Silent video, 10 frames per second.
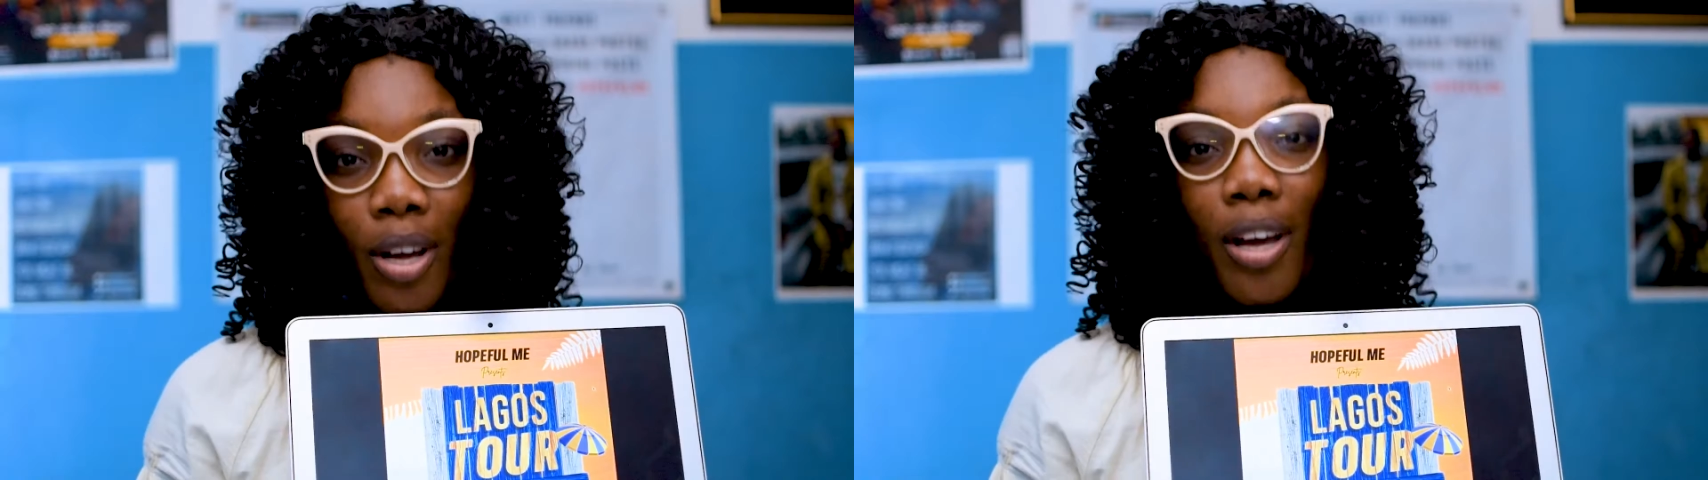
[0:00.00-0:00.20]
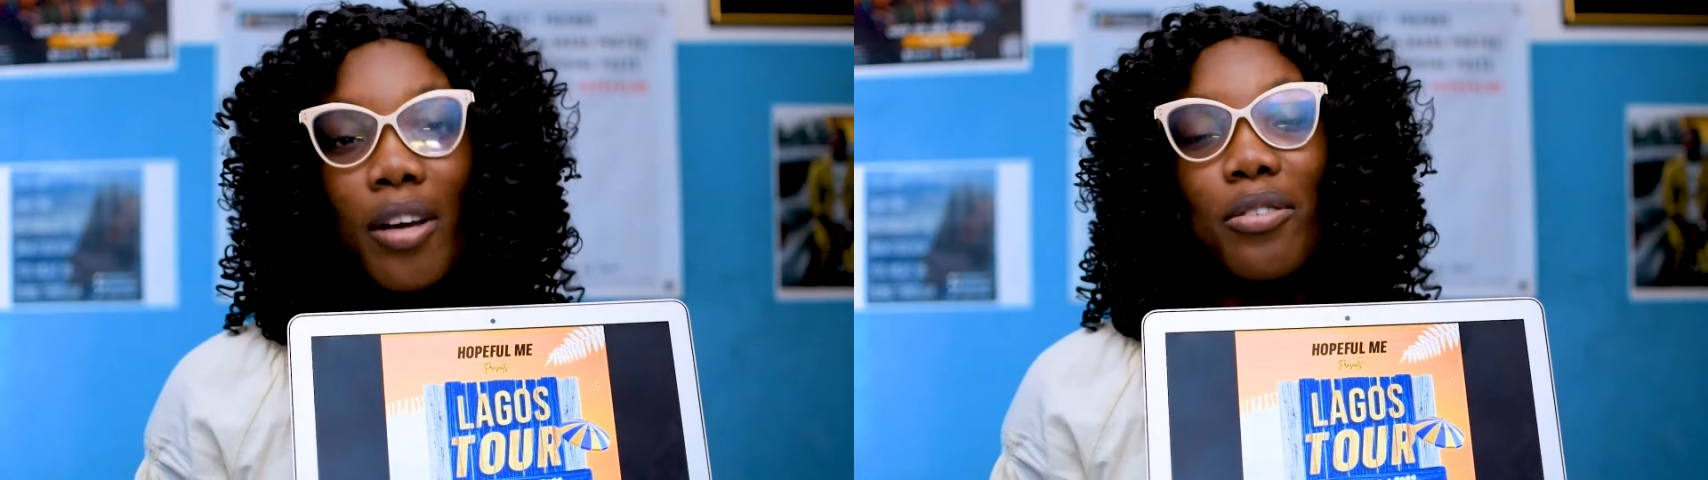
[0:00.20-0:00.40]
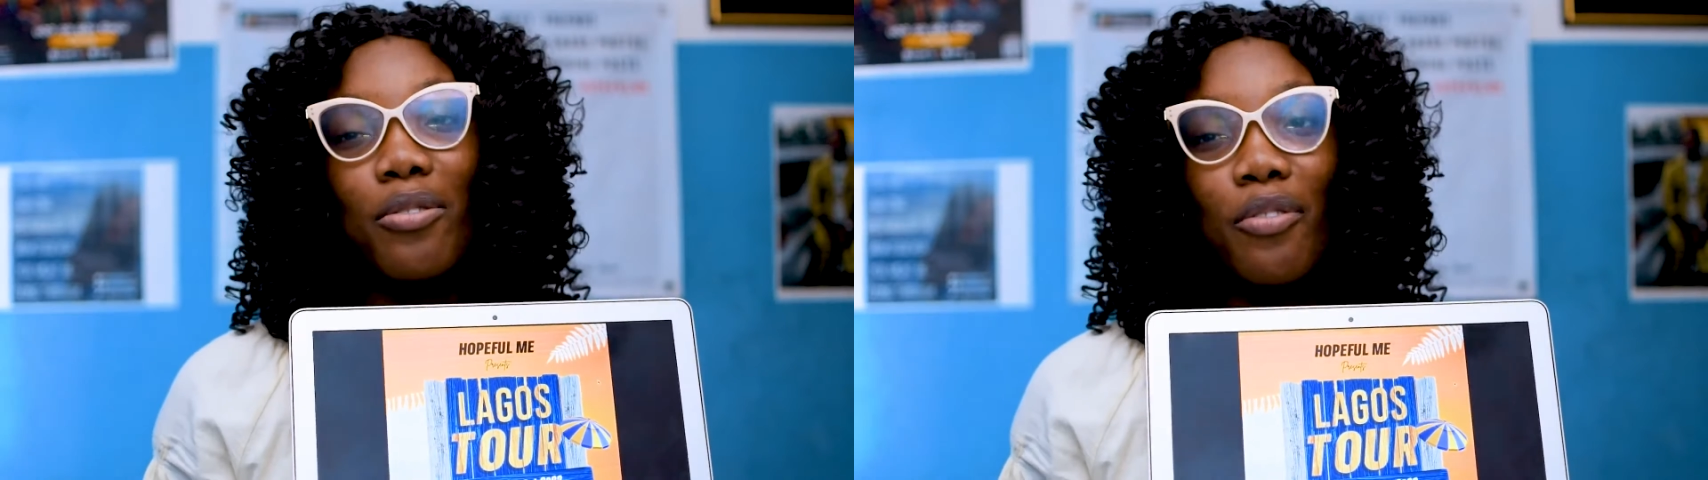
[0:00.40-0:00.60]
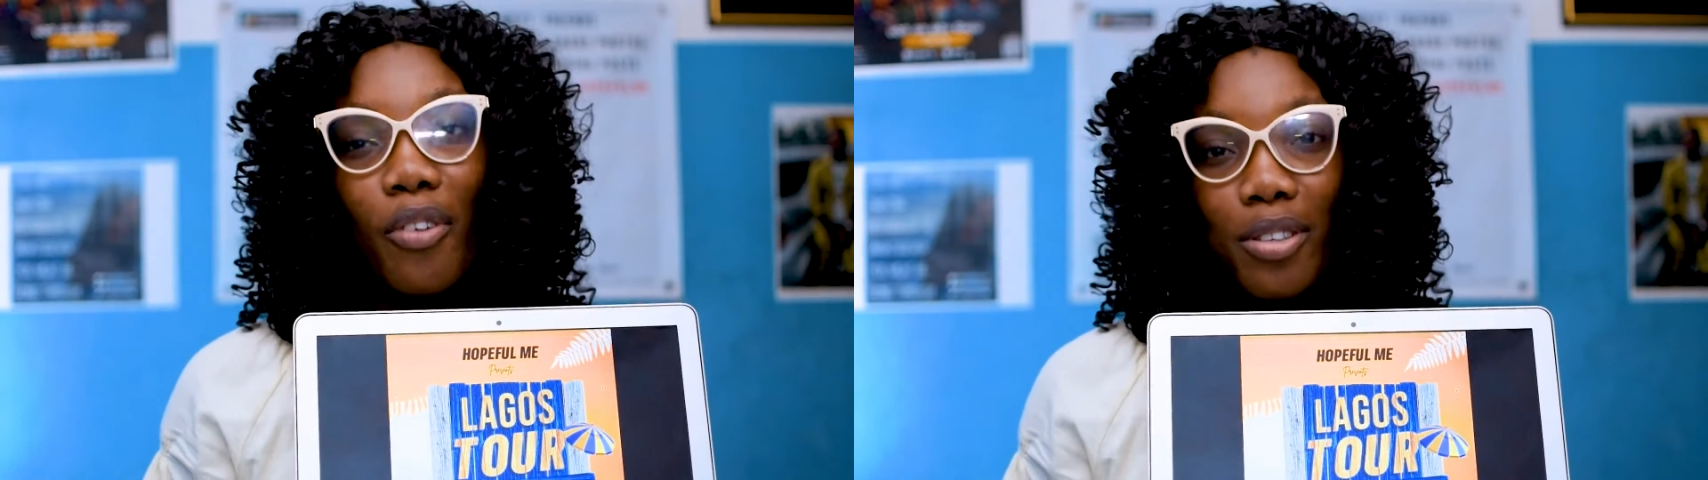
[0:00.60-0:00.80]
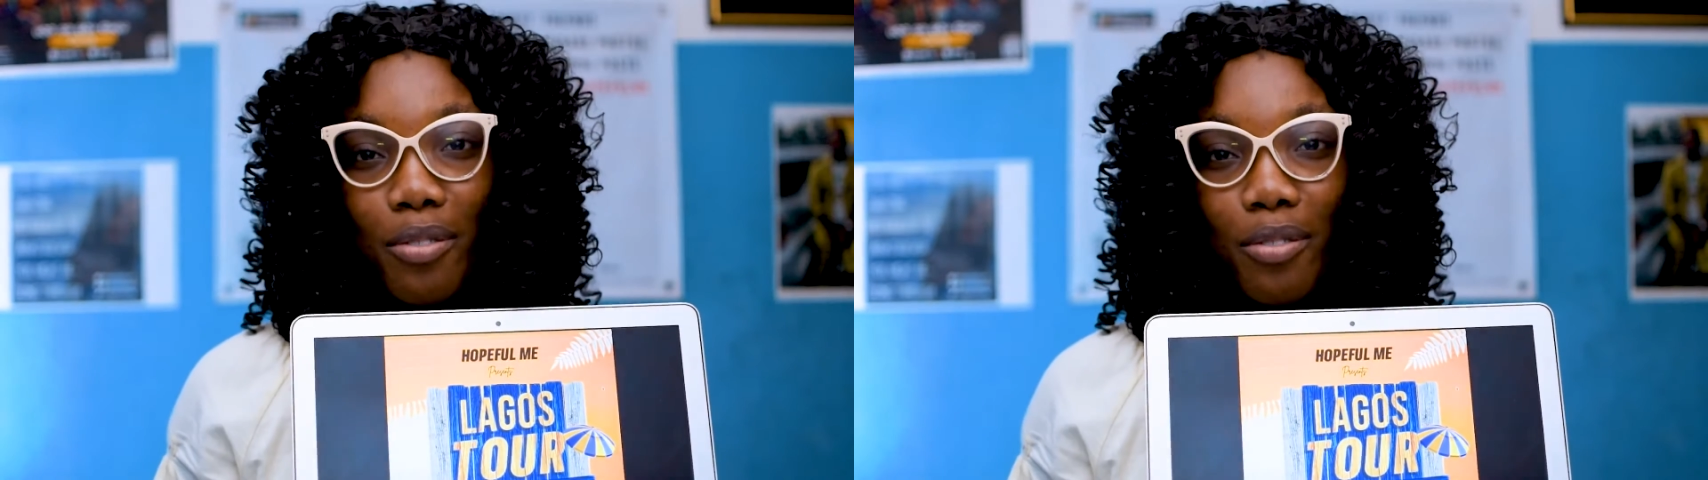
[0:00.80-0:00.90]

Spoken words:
to 4th